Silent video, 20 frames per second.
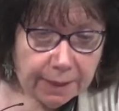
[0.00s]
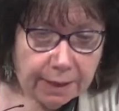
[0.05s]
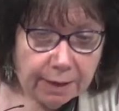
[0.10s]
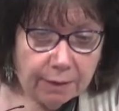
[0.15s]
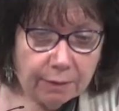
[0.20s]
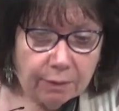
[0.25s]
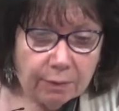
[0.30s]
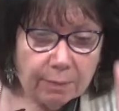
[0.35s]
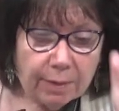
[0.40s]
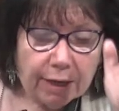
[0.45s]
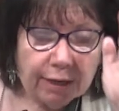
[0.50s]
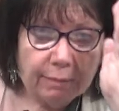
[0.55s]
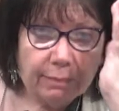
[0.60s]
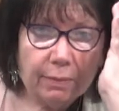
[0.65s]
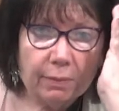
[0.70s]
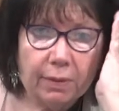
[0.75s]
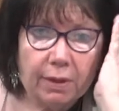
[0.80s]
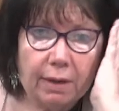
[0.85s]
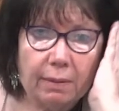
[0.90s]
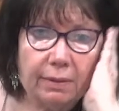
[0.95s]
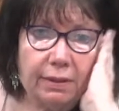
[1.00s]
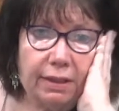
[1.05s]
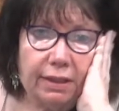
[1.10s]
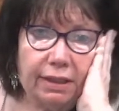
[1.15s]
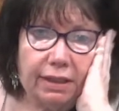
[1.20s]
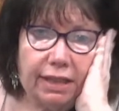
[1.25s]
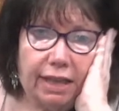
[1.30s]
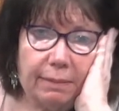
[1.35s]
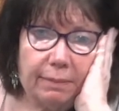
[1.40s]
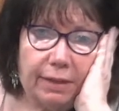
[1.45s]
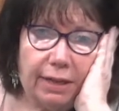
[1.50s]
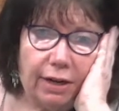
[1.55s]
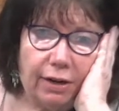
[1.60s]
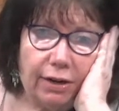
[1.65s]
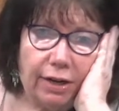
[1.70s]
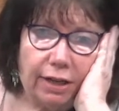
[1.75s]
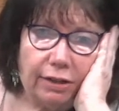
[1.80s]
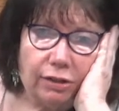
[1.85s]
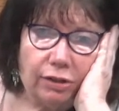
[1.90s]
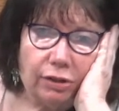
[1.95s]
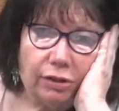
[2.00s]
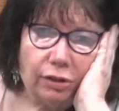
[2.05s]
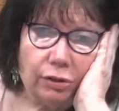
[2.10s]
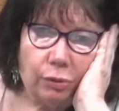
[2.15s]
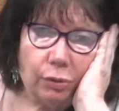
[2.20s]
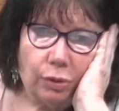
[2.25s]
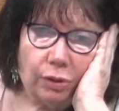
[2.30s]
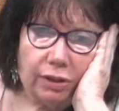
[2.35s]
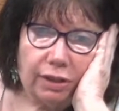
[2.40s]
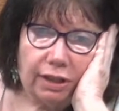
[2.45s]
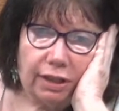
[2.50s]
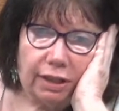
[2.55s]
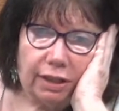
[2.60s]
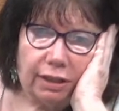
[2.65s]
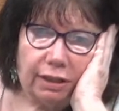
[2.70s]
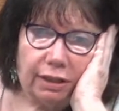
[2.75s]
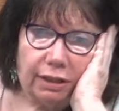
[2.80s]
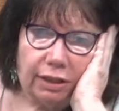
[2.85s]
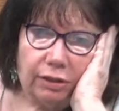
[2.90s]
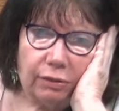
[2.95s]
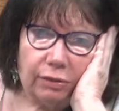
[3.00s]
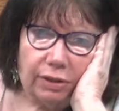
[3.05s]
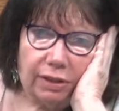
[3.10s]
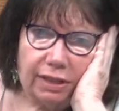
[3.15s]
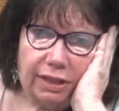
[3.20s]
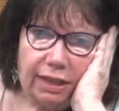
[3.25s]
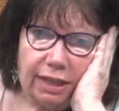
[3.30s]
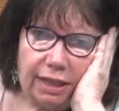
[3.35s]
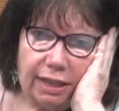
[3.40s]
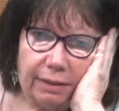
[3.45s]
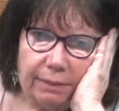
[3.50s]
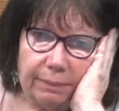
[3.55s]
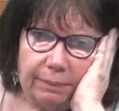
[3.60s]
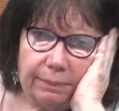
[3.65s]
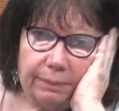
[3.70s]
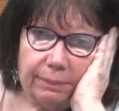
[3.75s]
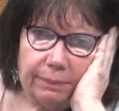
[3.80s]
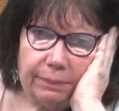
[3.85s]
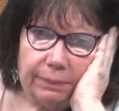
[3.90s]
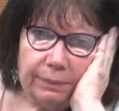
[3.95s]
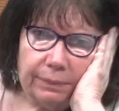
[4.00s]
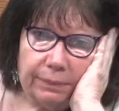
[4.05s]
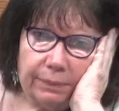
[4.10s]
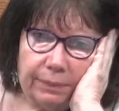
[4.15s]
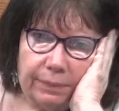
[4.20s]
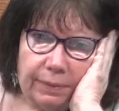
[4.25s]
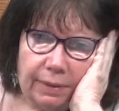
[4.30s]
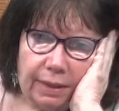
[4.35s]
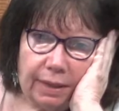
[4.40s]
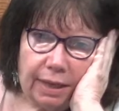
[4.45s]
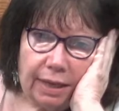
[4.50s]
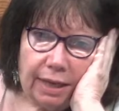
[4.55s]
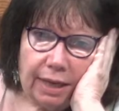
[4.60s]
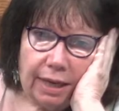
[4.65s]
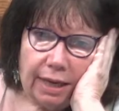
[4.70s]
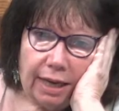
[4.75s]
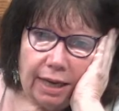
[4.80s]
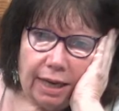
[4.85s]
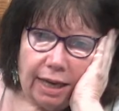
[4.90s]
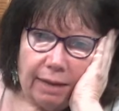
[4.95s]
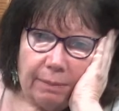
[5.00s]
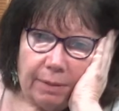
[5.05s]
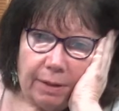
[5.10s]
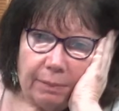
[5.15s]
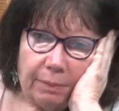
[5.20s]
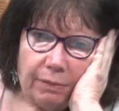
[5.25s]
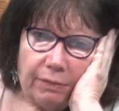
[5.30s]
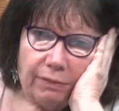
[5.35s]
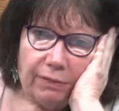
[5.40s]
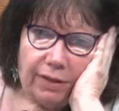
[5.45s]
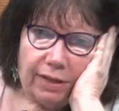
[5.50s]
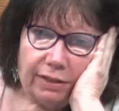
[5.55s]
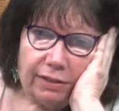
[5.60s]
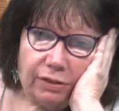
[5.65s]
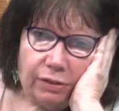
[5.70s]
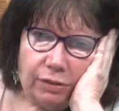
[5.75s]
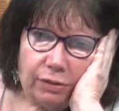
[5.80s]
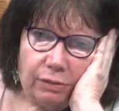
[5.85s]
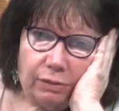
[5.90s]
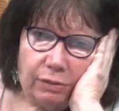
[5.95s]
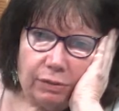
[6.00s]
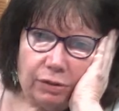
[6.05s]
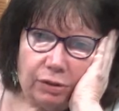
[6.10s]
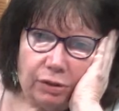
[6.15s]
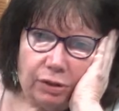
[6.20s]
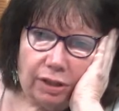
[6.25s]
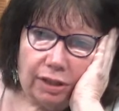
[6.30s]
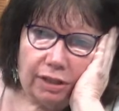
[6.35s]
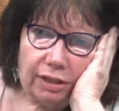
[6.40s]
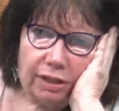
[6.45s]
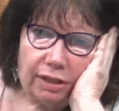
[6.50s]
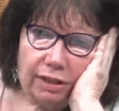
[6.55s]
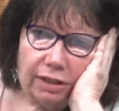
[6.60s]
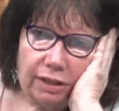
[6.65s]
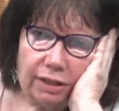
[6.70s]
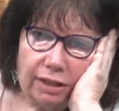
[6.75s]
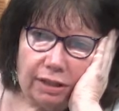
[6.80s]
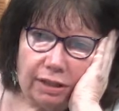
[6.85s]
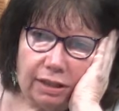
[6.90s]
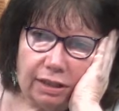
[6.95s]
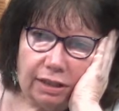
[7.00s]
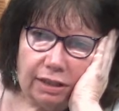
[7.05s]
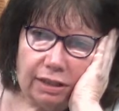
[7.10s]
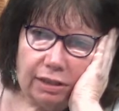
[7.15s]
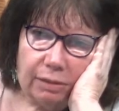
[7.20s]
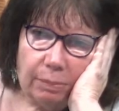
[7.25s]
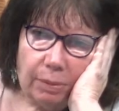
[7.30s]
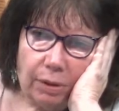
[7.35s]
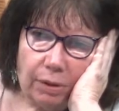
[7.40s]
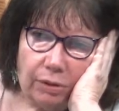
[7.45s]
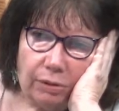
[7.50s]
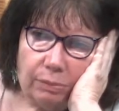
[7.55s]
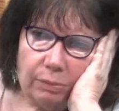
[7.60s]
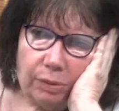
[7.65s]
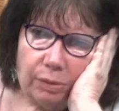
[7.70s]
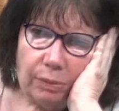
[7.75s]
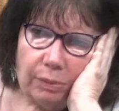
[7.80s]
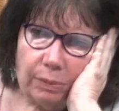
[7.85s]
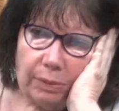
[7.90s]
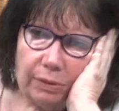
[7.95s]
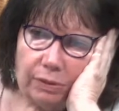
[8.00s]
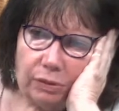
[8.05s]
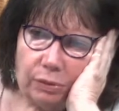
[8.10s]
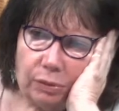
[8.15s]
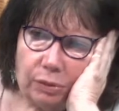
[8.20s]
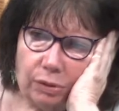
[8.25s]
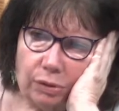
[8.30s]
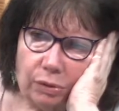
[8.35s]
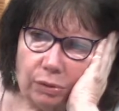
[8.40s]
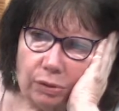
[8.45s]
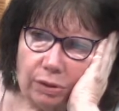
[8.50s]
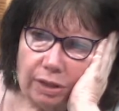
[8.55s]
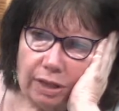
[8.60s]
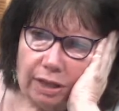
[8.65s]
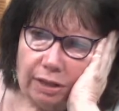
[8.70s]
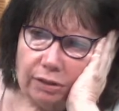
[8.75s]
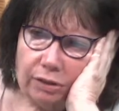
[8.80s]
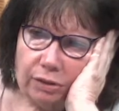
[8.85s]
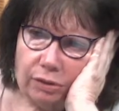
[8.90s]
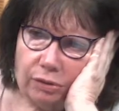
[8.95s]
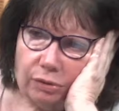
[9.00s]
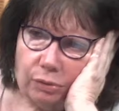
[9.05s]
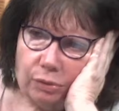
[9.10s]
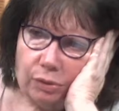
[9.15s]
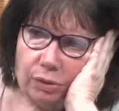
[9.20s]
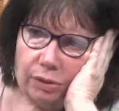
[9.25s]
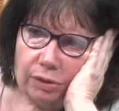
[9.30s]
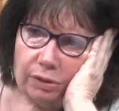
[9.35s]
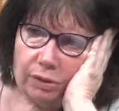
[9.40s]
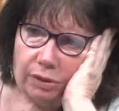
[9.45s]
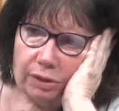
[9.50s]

Reminded me when I was in seminary, I took a course in literacy. And my professor took us to Baltimore. We went door to door, knocked on doors